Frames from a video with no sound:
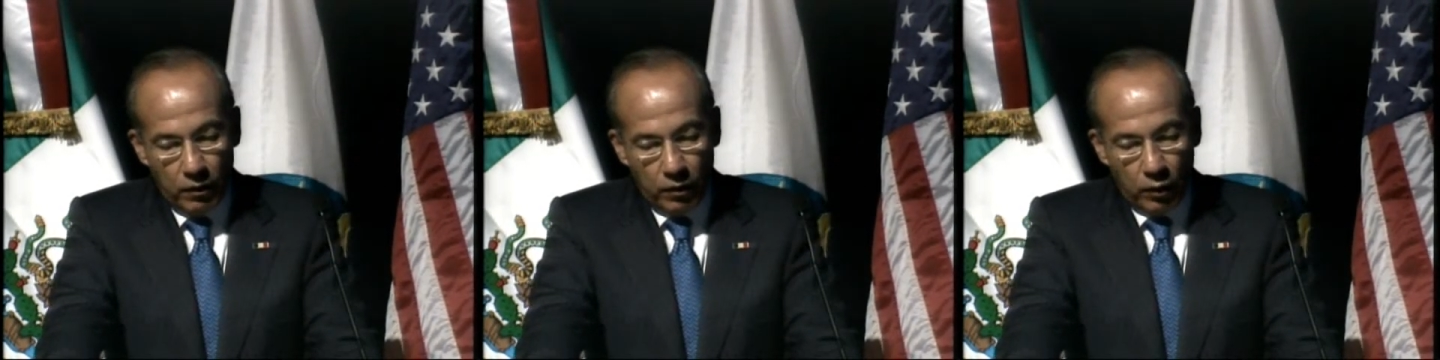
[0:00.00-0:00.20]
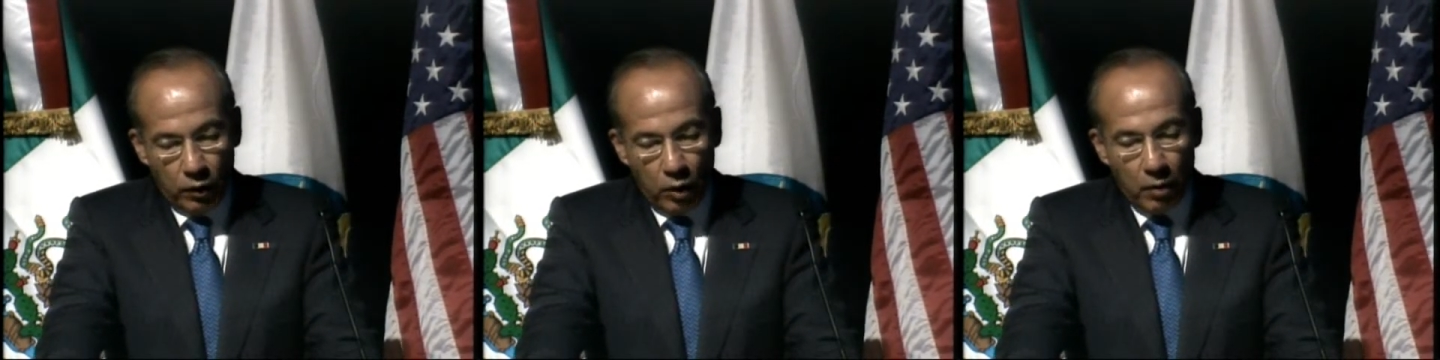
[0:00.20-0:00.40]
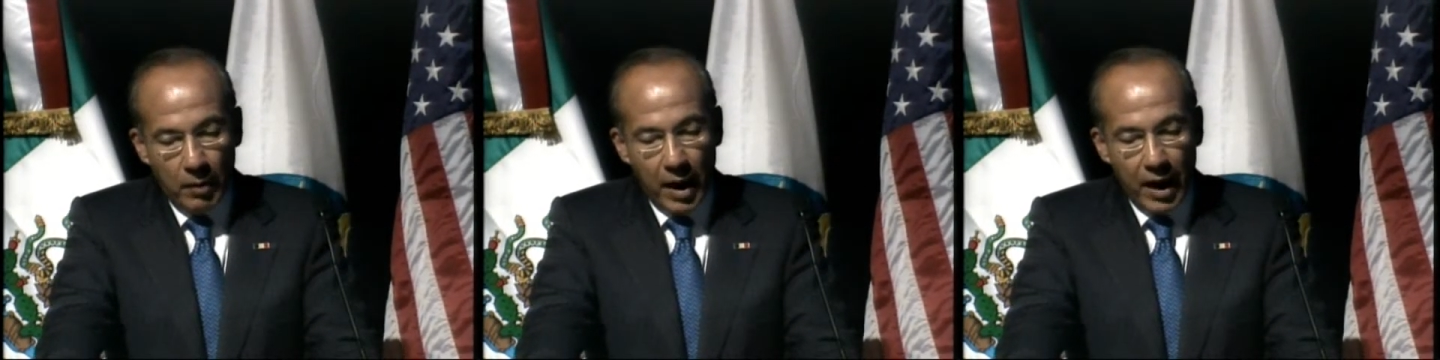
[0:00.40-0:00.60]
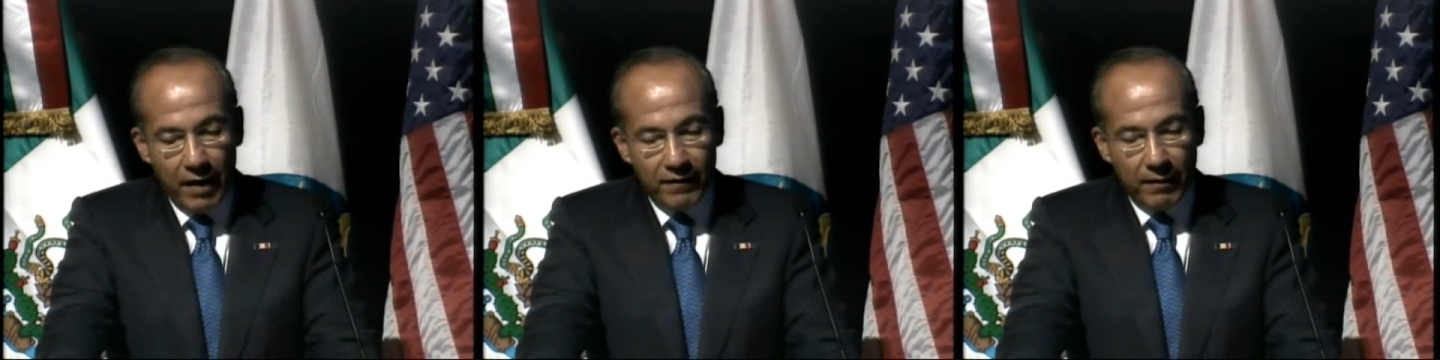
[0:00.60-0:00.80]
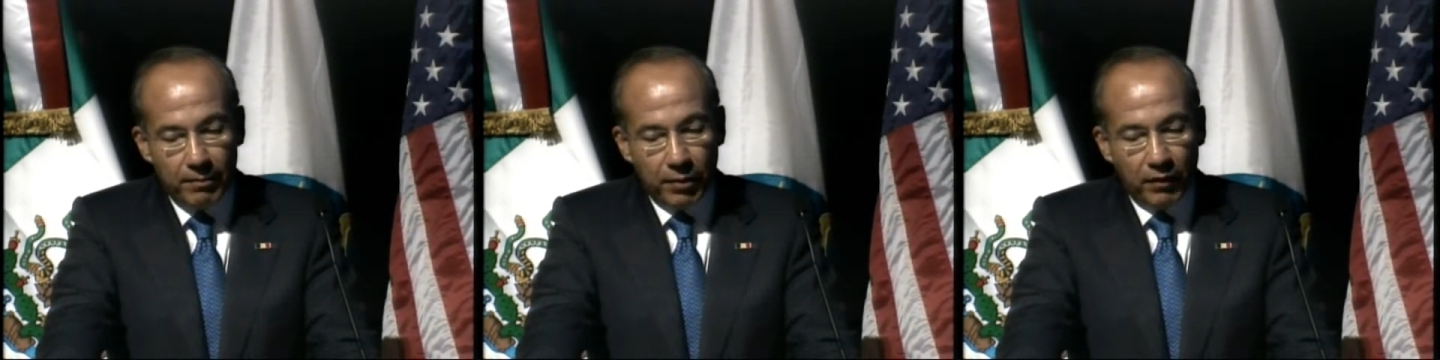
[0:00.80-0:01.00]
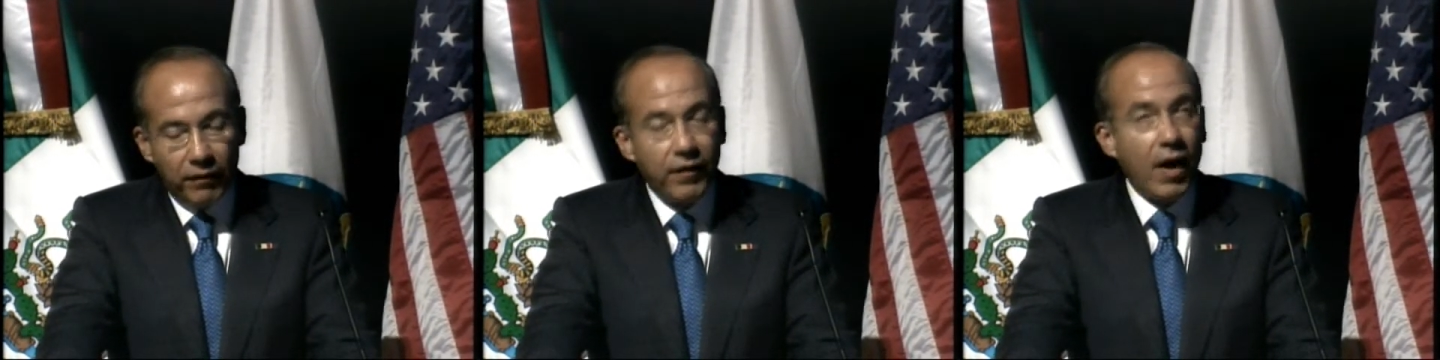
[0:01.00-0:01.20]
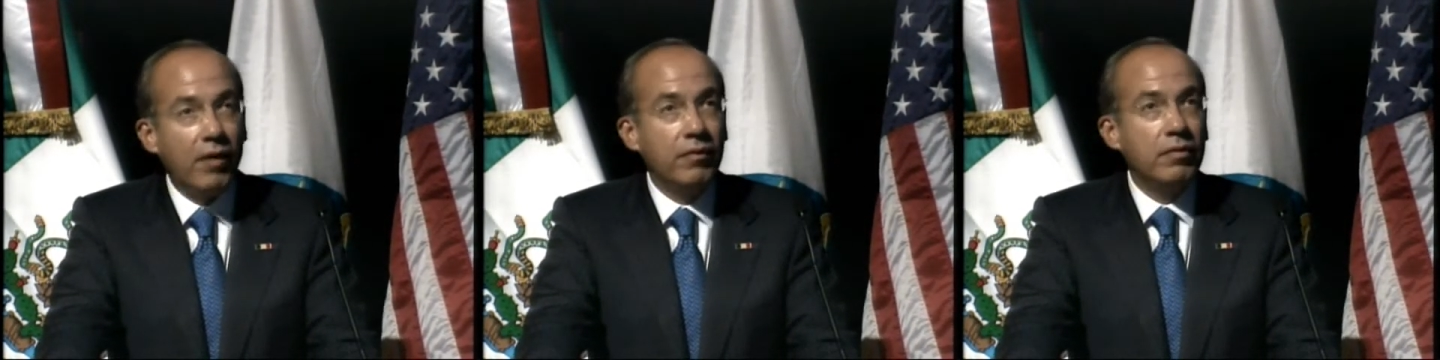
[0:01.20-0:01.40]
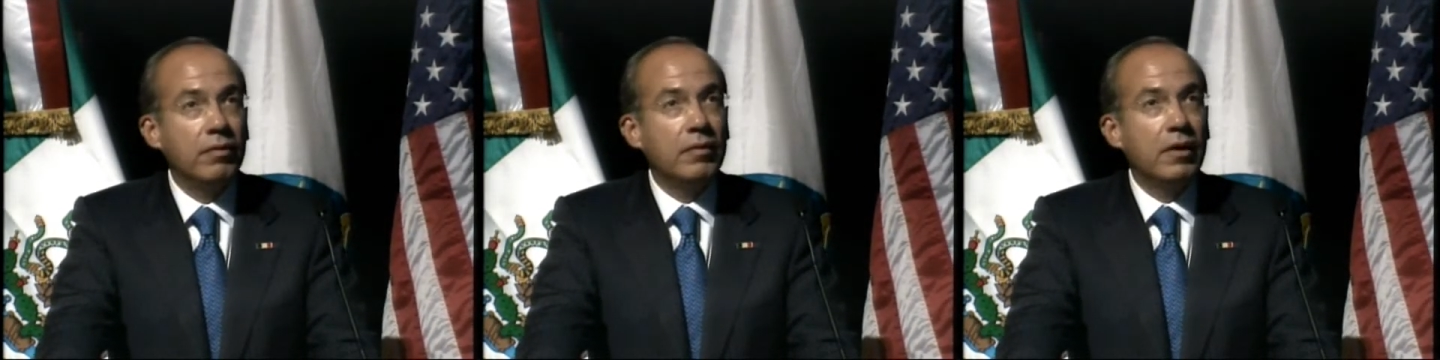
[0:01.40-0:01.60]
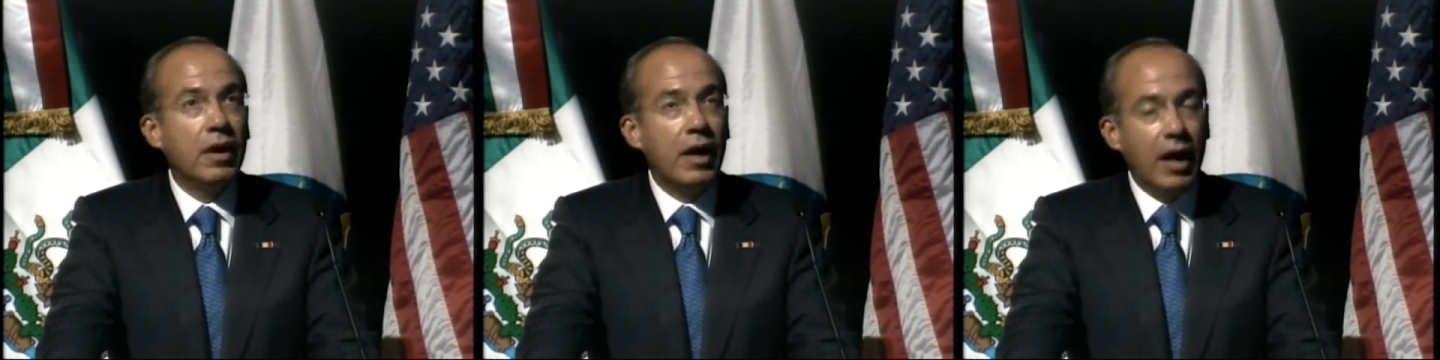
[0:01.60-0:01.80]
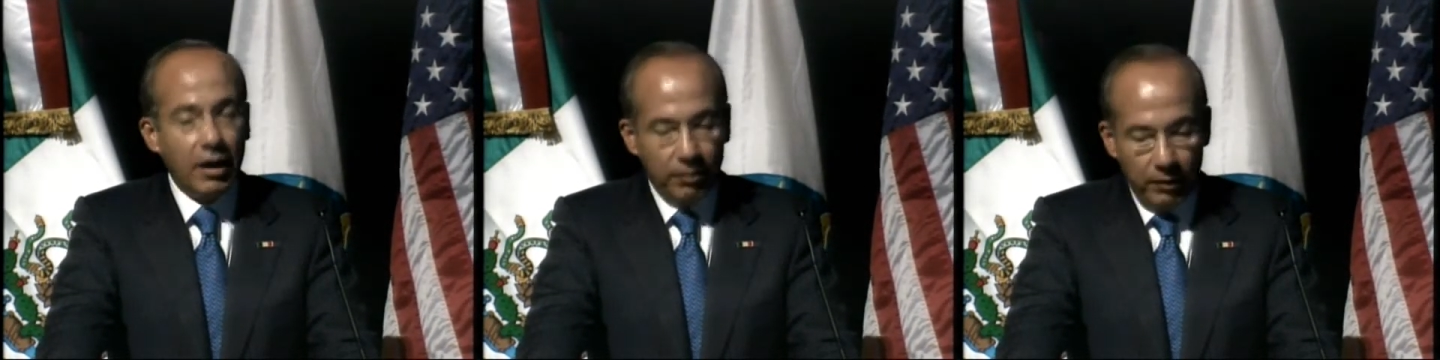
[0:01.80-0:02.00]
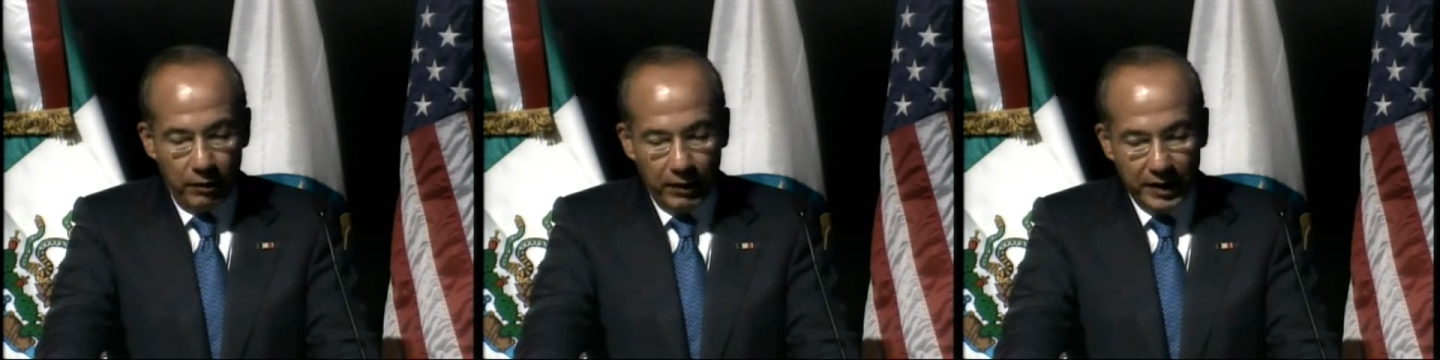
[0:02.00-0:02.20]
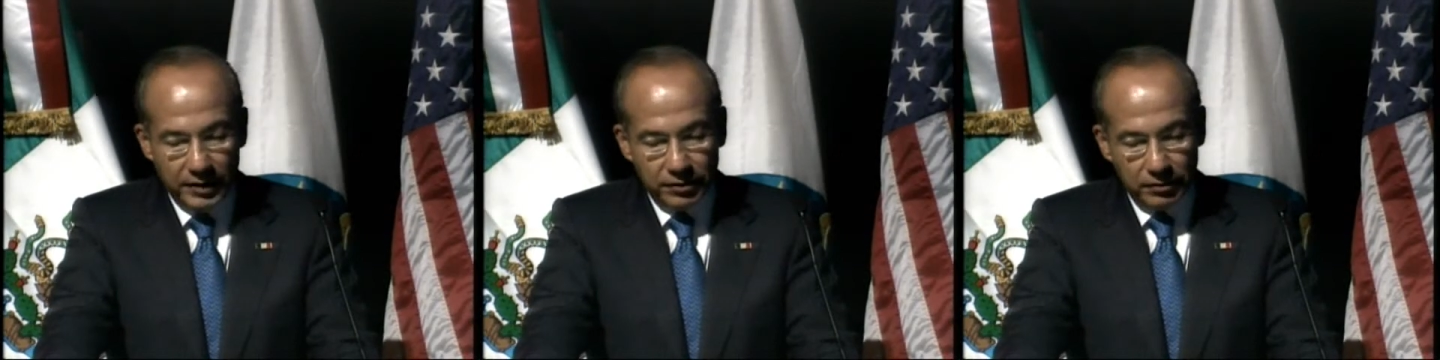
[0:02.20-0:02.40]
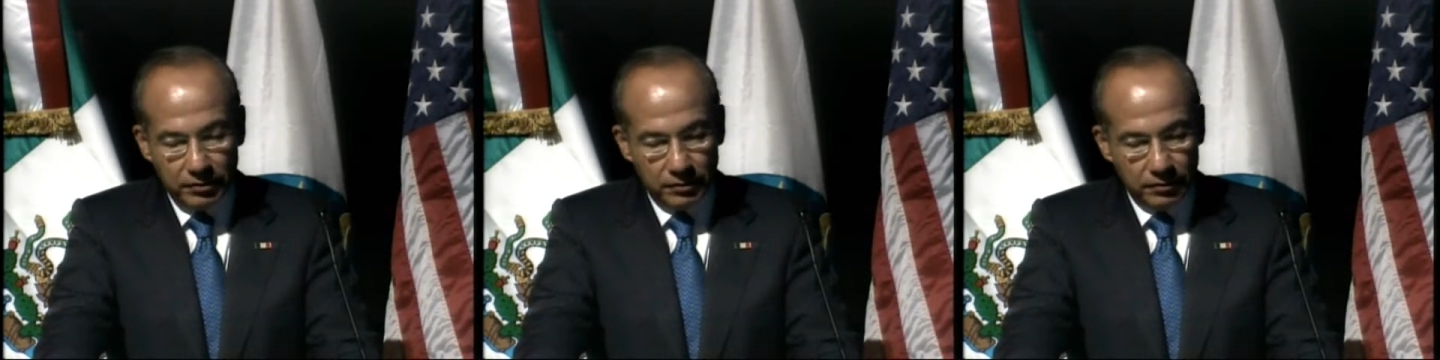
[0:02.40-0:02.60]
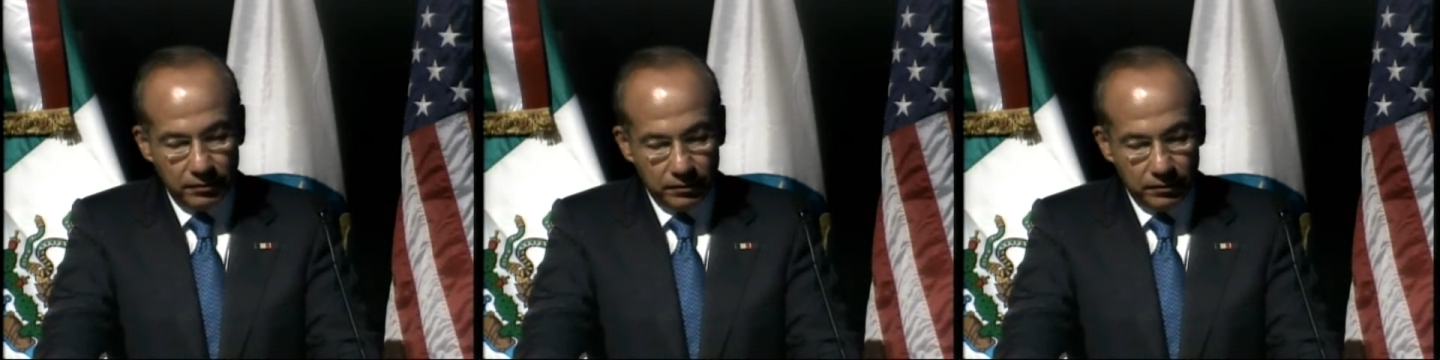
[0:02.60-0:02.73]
for whom I have a profound admiration.